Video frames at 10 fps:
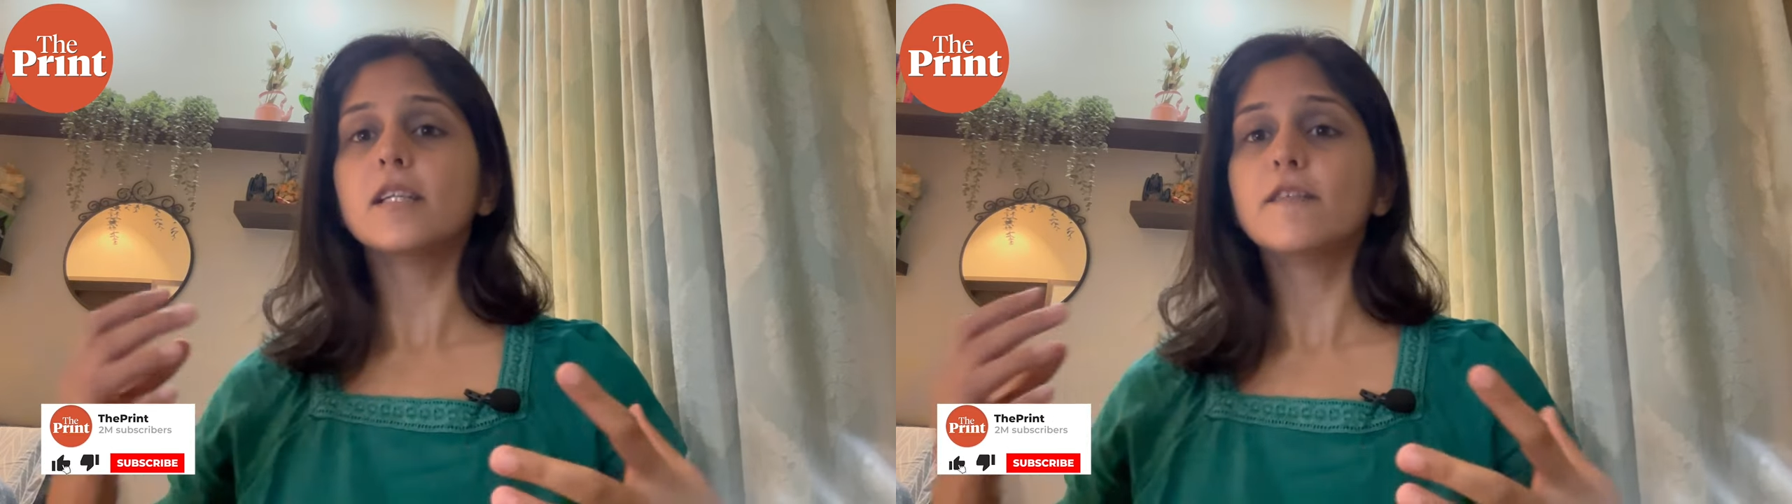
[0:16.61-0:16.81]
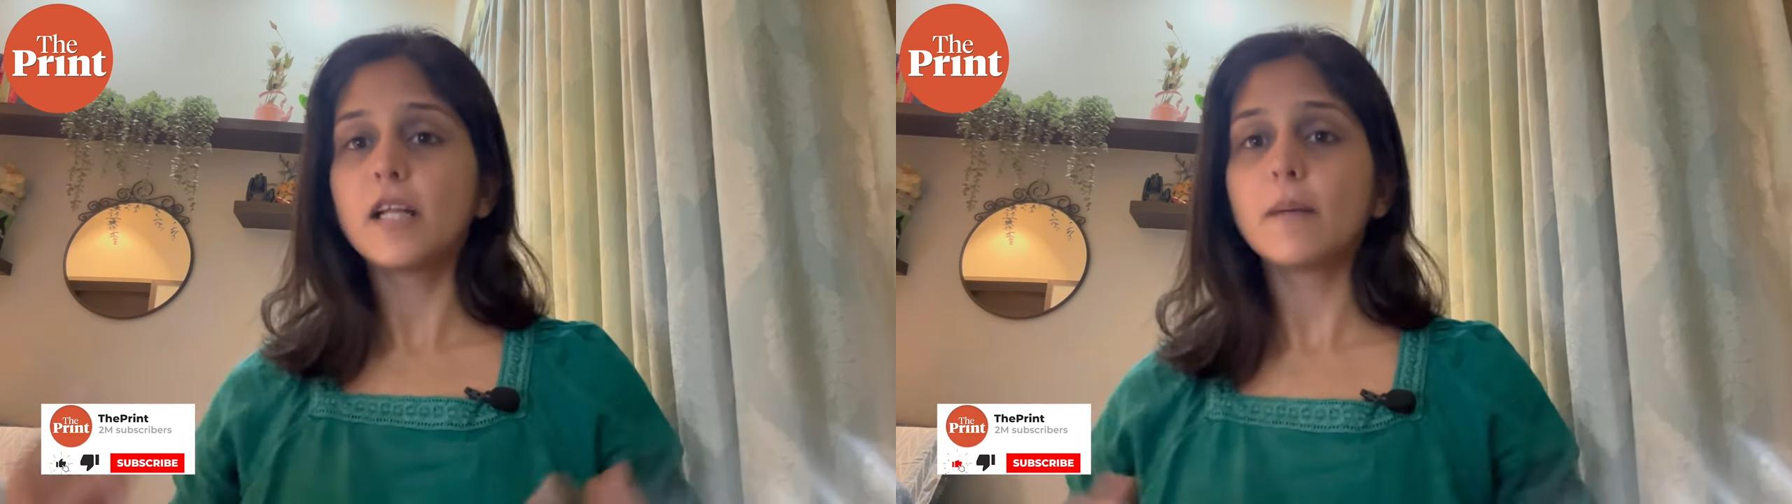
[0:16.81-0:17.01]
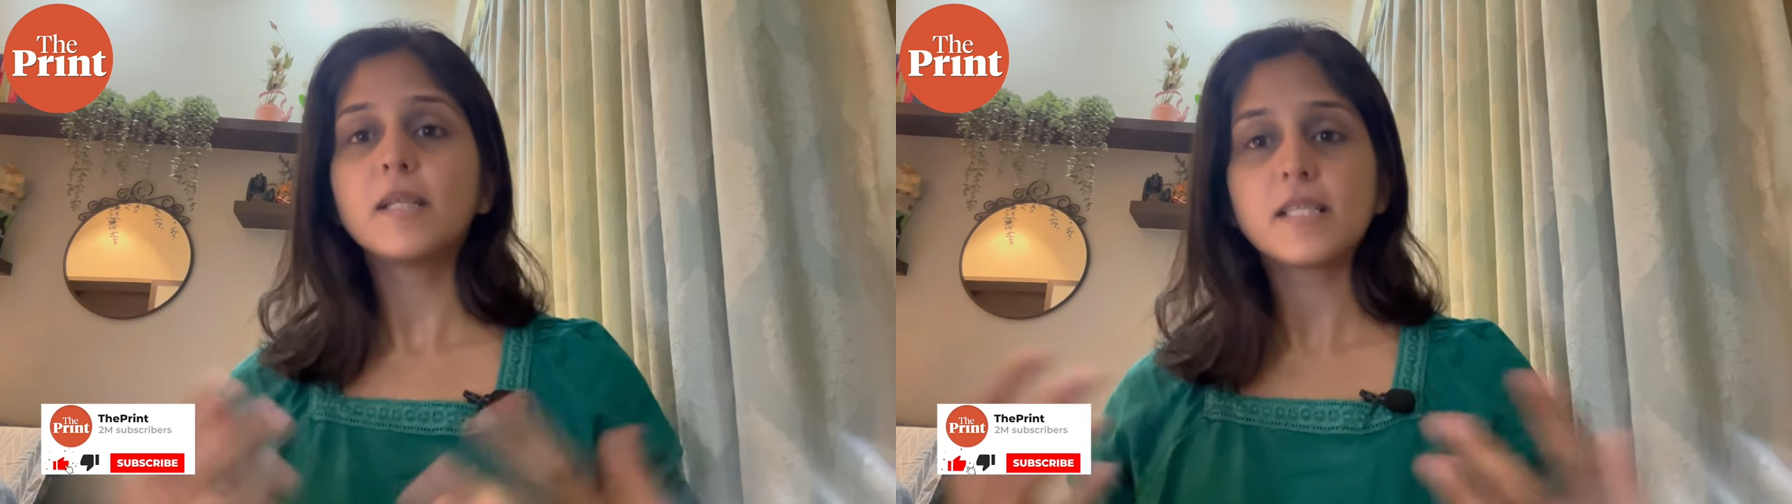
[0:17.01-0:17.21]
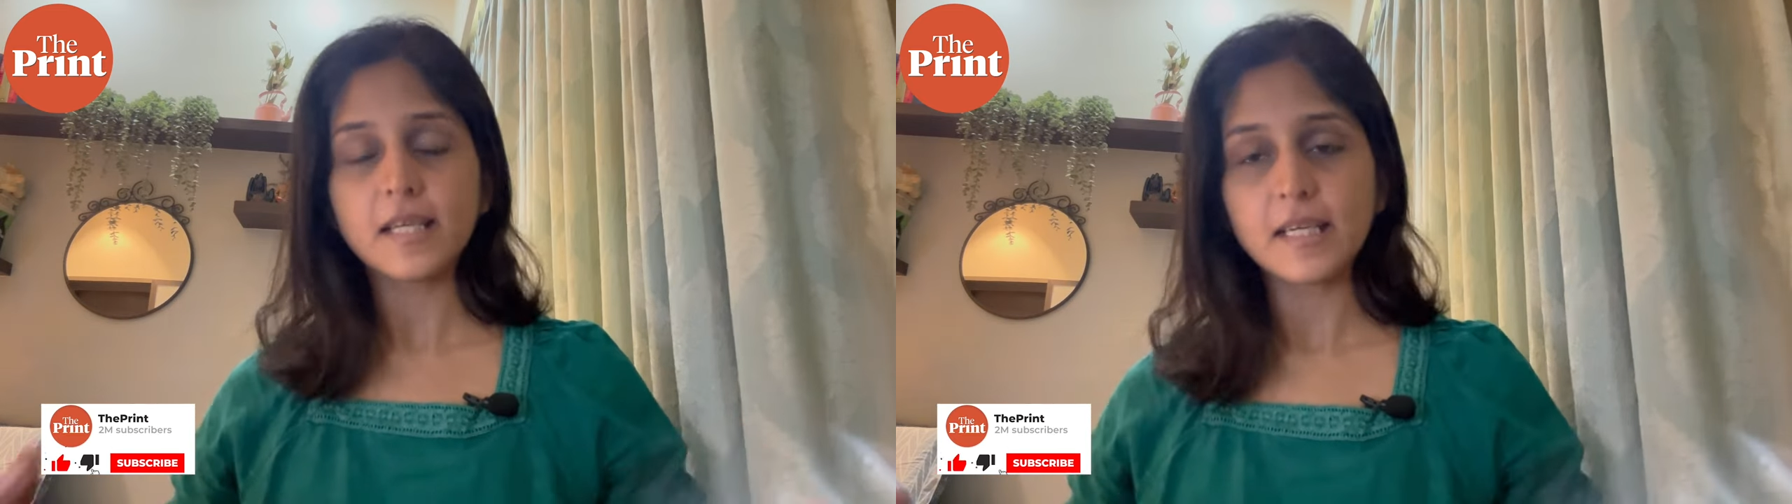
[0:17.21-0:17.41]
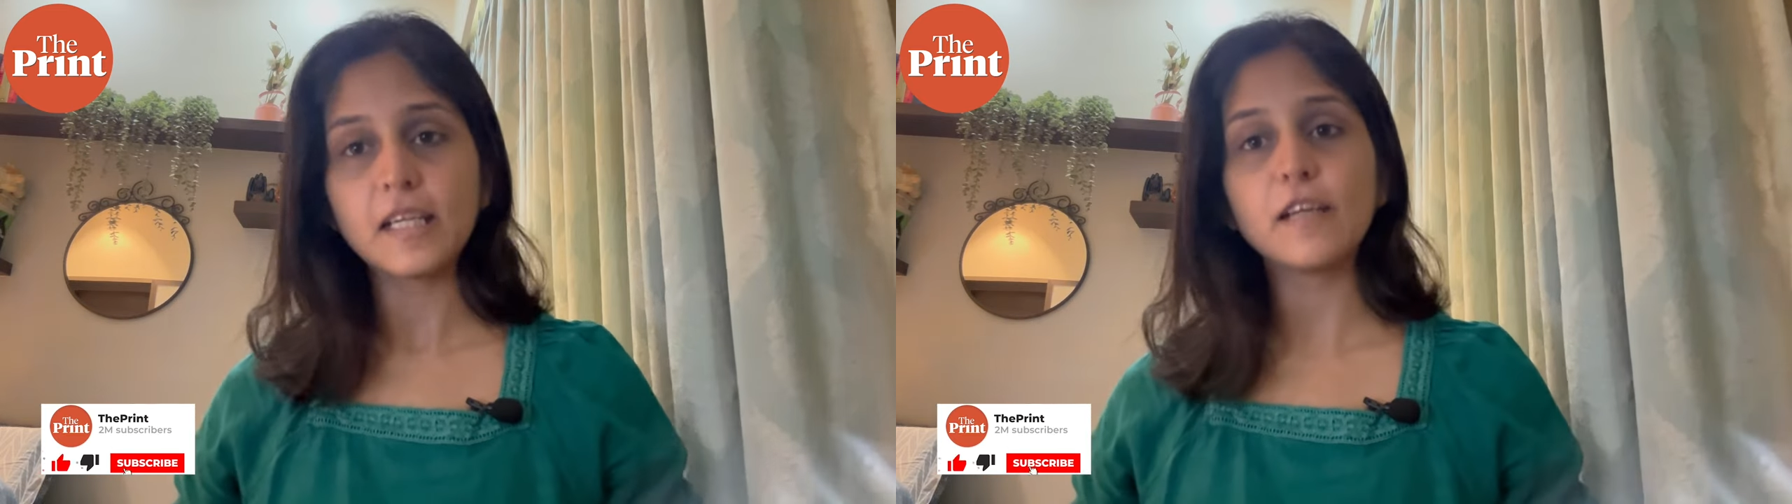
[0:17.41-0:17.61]
develop the
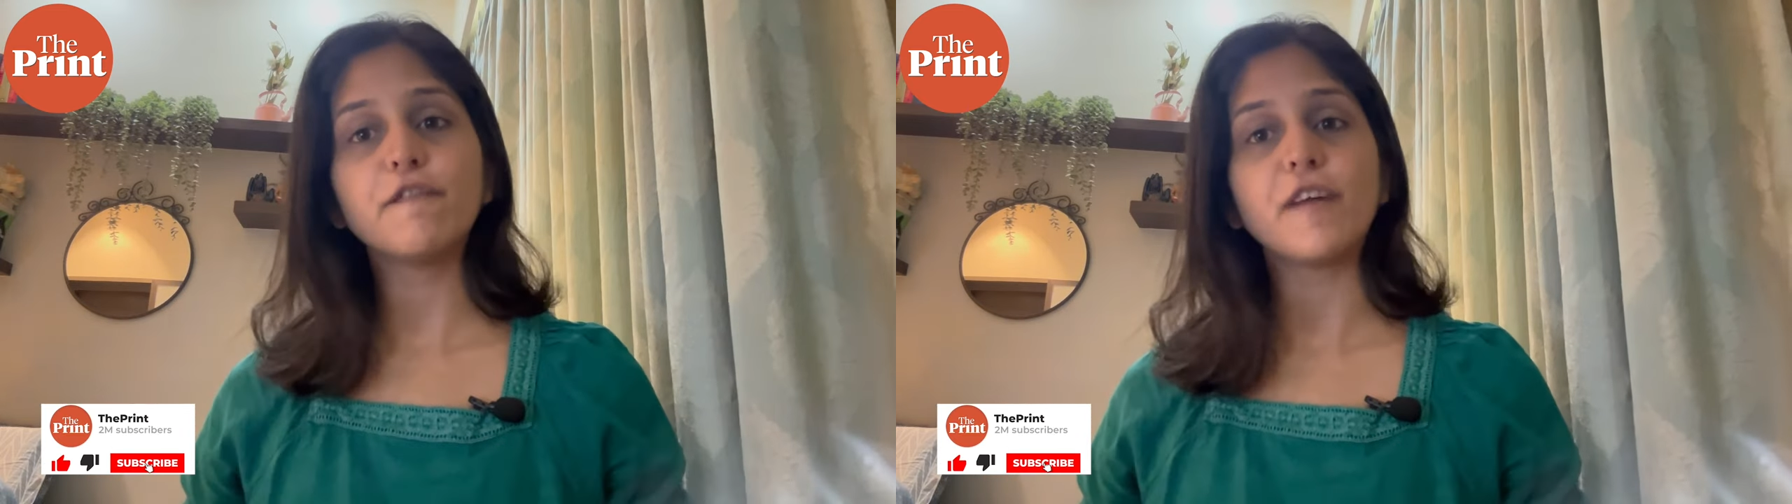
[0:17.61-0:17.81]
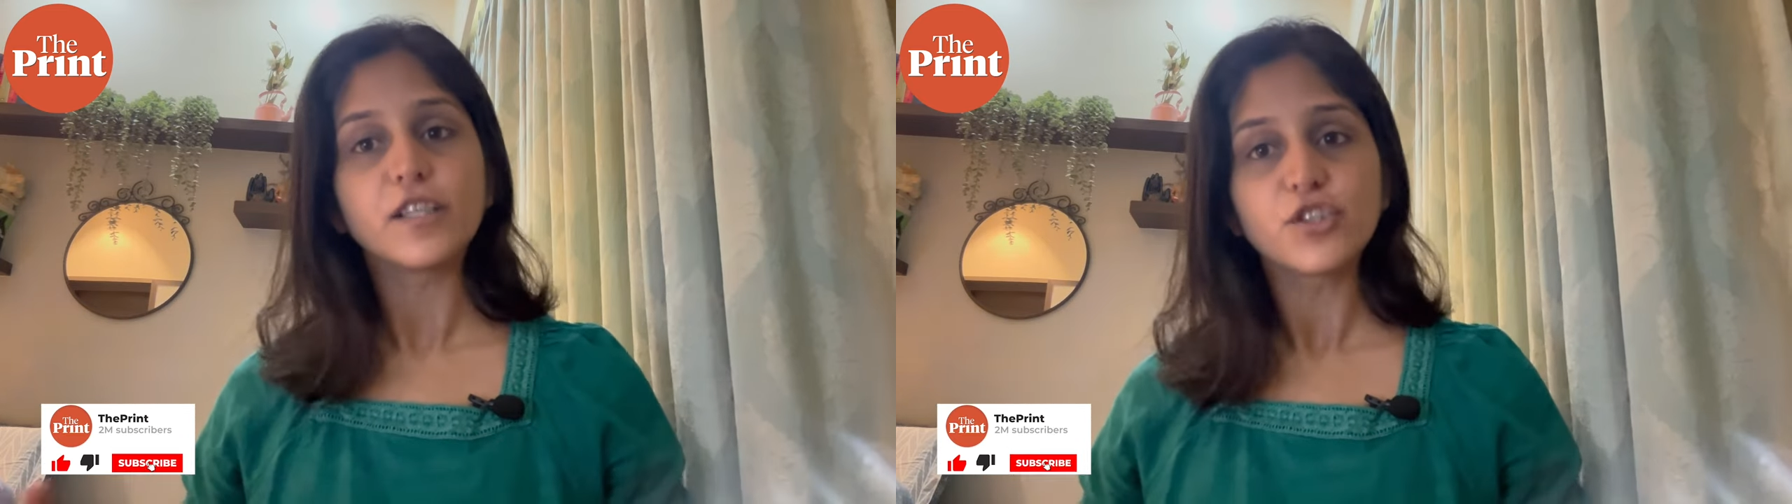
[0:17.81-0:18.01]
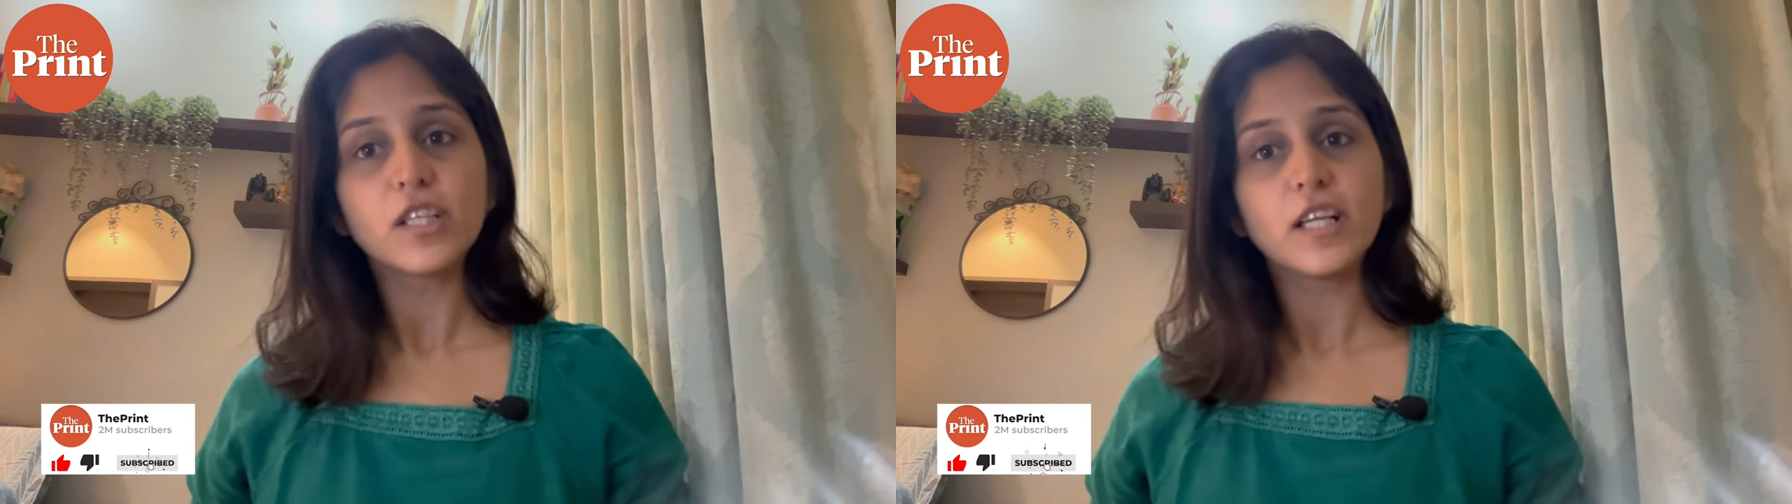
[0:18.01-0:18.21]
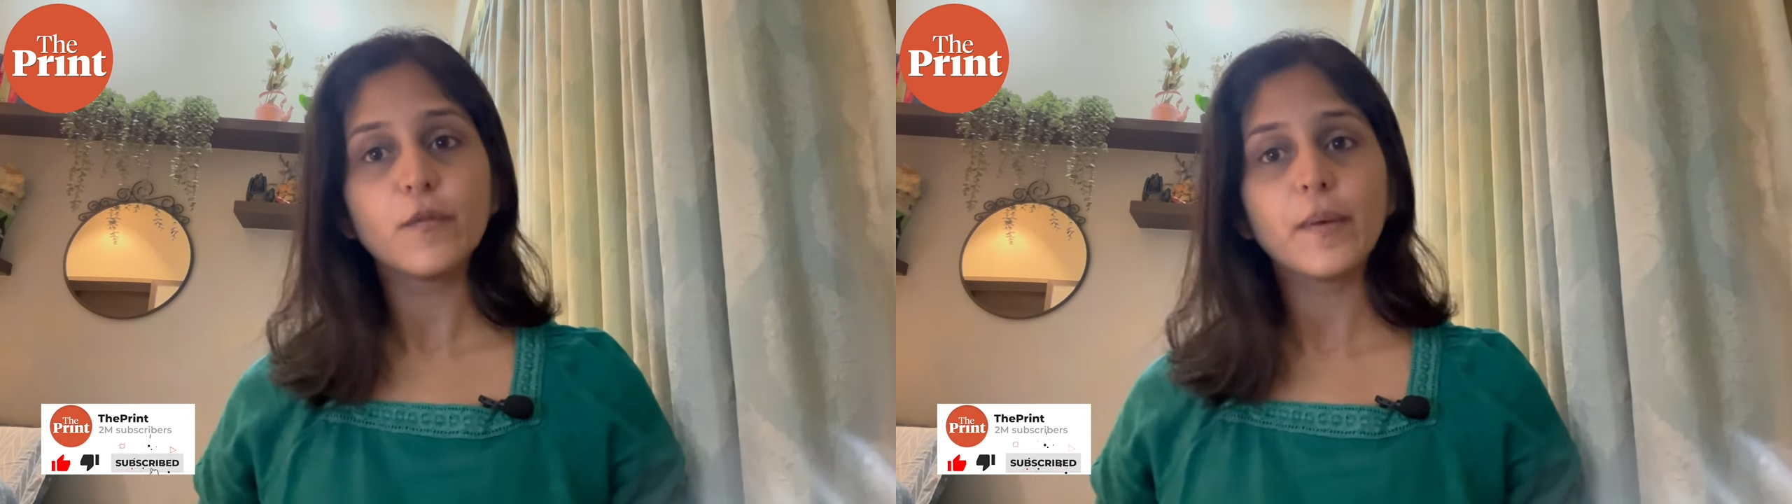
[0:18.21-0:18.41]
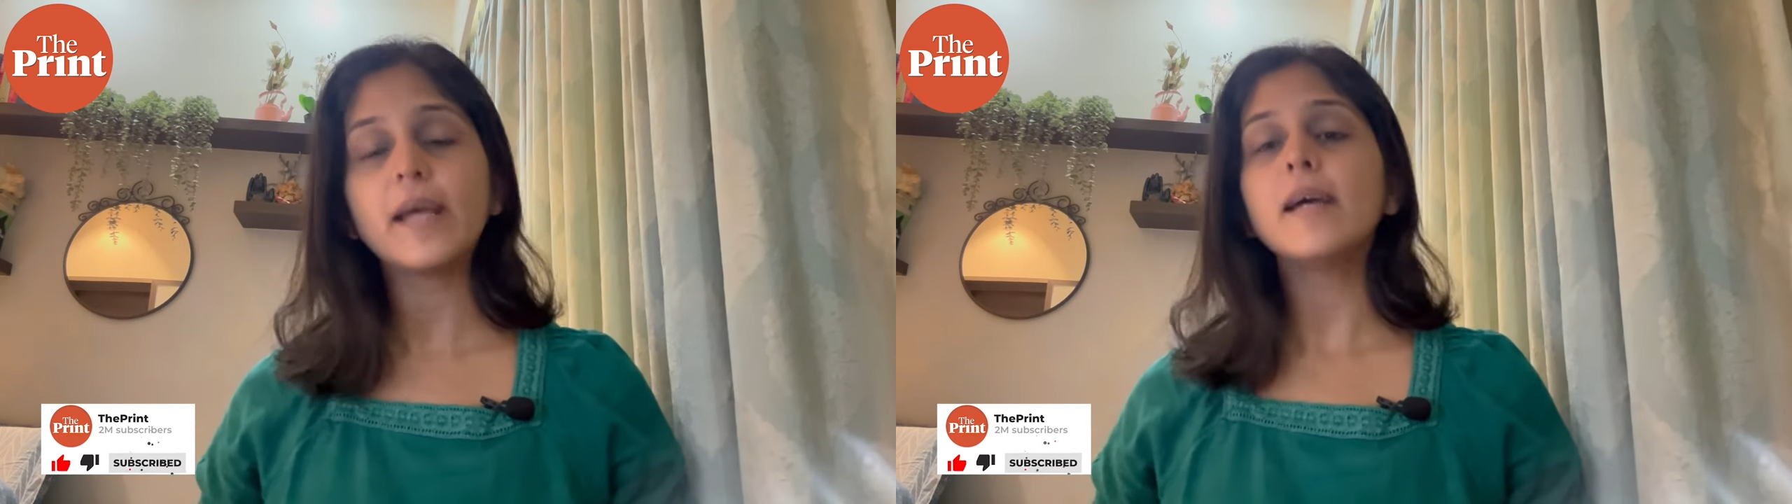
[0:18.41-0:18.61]
city in a functional
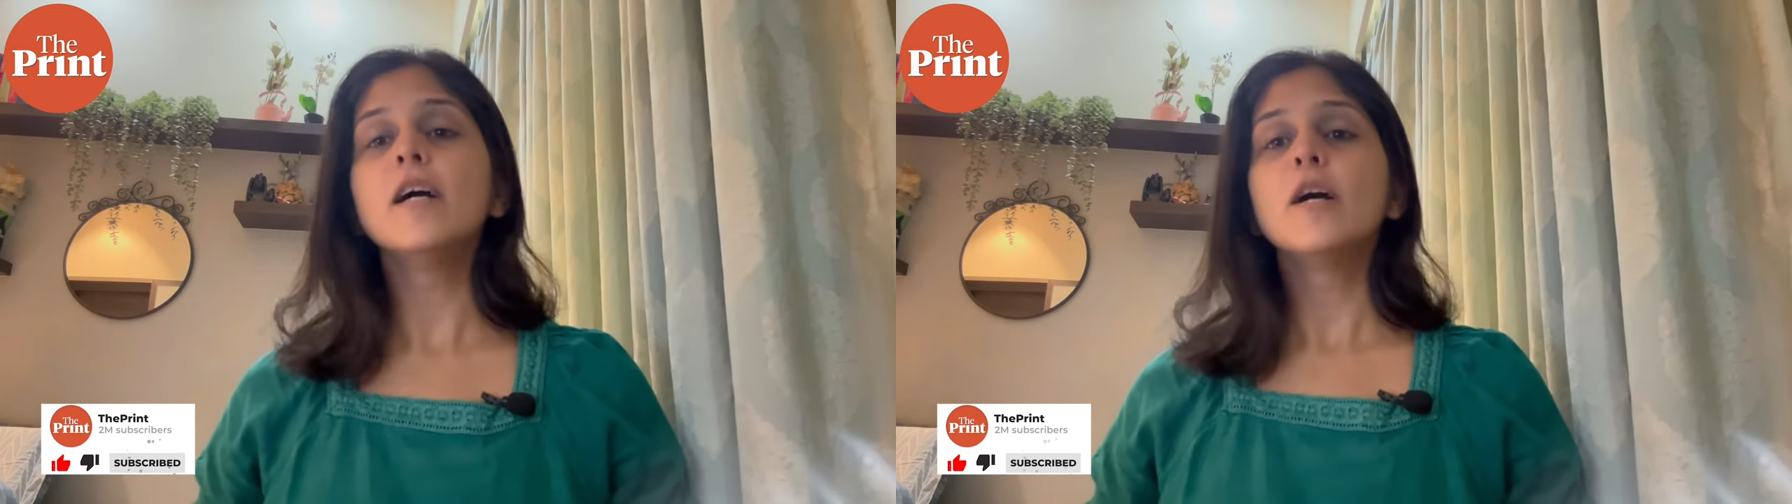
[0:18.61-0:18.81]
way